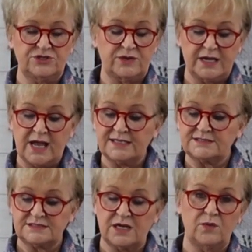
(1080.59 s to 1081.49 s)
You cannot
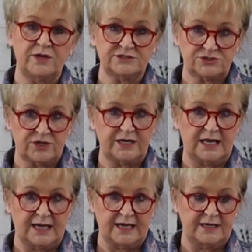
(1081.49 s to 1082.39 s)
sew in a straight
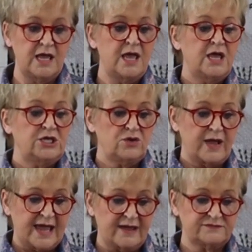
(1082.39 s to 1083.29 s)
line. You
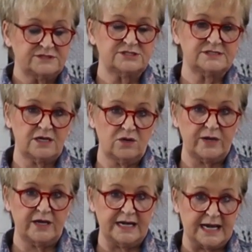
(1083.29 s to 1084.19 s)
have to sew
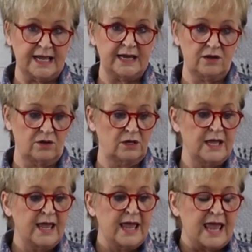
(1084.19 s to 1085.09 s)
at an angle.
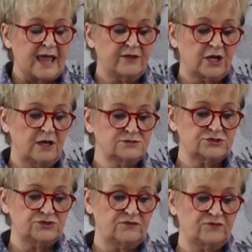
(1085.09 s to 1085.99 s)
And the
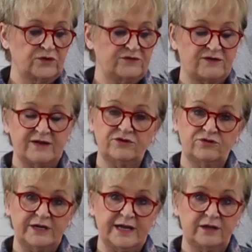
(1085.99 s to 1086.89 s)
closer to a
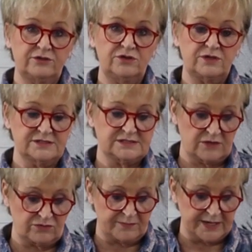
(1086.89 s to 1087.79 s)
45-degree angle you can
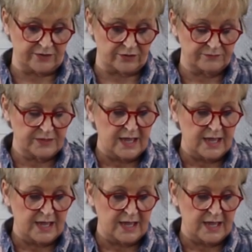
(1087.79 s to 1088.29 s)
sew, the better.